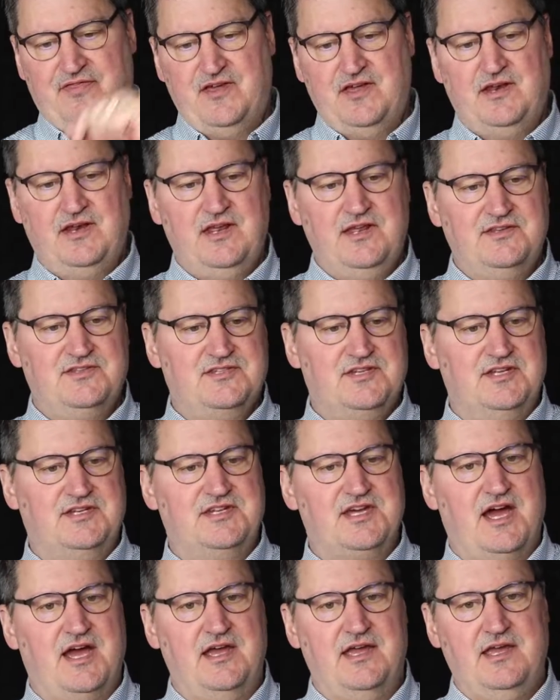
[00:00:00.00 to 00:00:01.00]
thing needs to
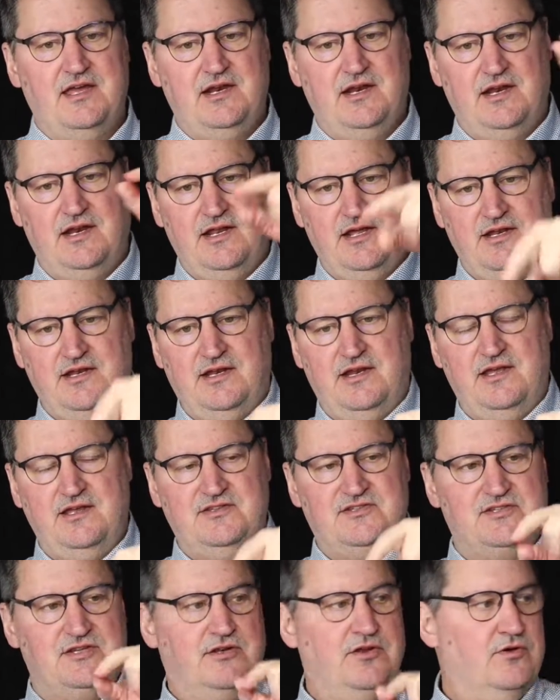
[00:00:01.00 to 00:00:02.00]
tie in and it
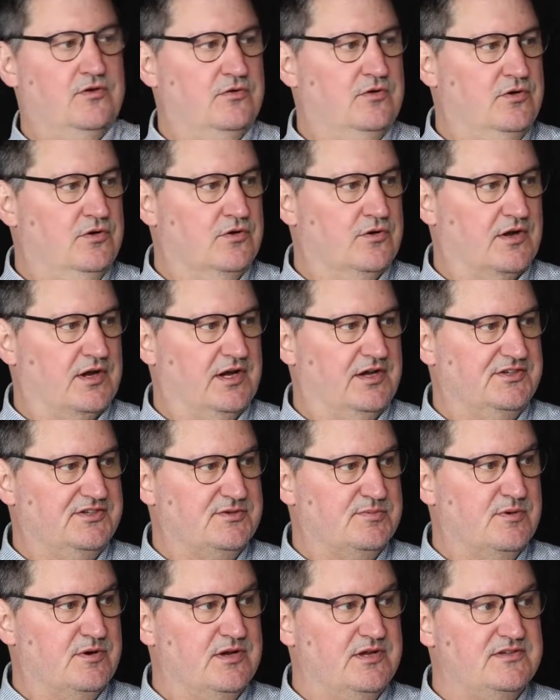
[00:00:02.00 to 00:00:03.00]
needs to know who your
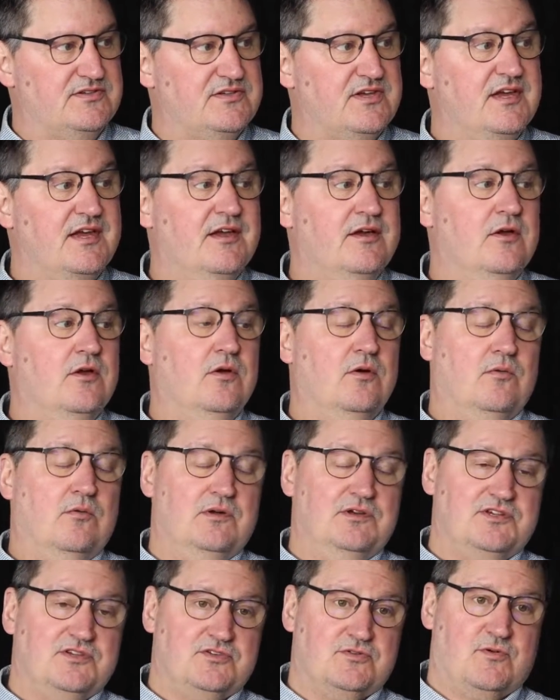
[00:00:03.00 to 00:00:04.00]
customer is,
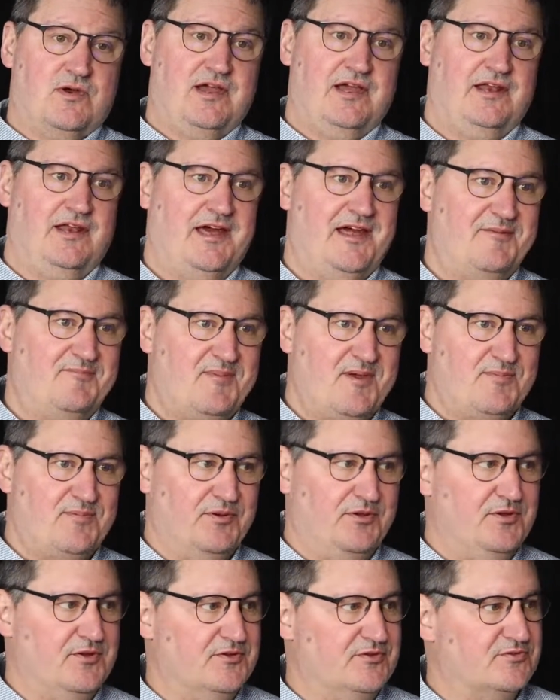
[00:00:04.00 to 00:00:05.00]
which is why a lot of
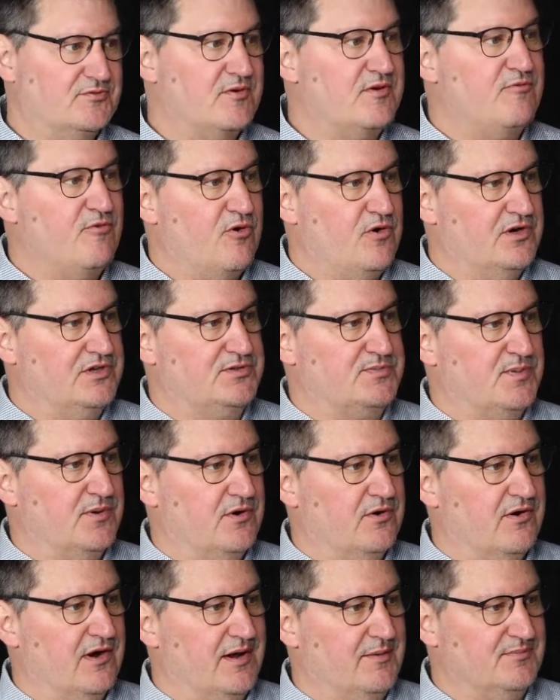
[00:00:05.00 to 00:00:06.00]
people use rewards
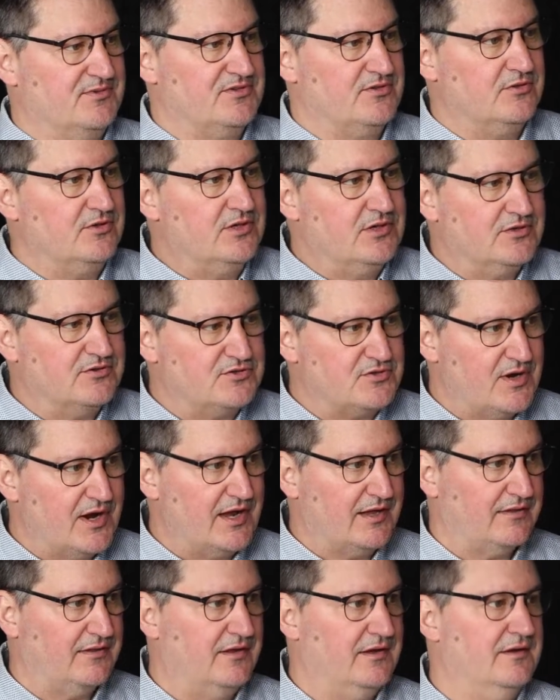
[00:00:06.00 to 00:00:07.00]
programs so you can
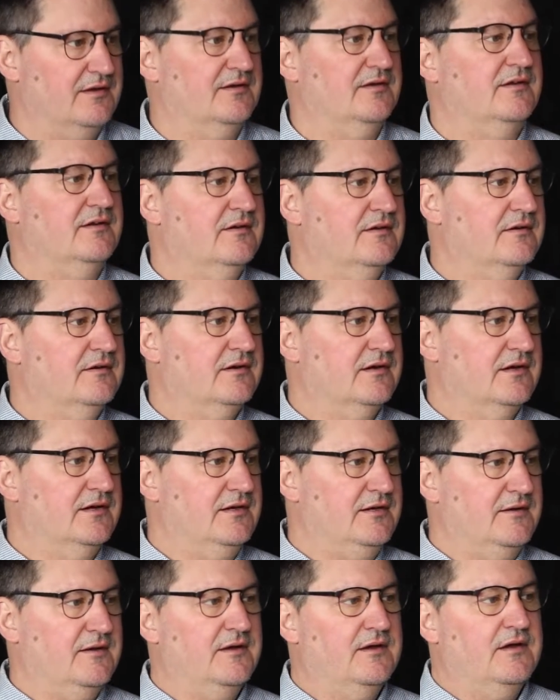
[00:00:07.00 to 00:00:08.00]
track that.
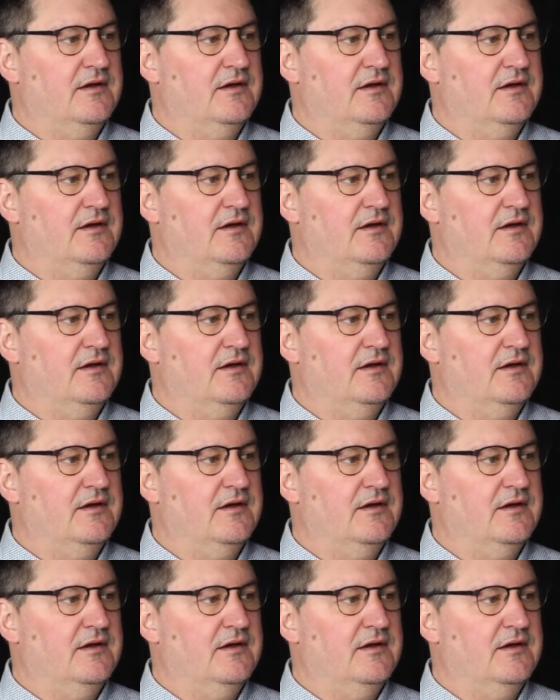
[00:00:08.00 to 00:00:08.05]
Okay?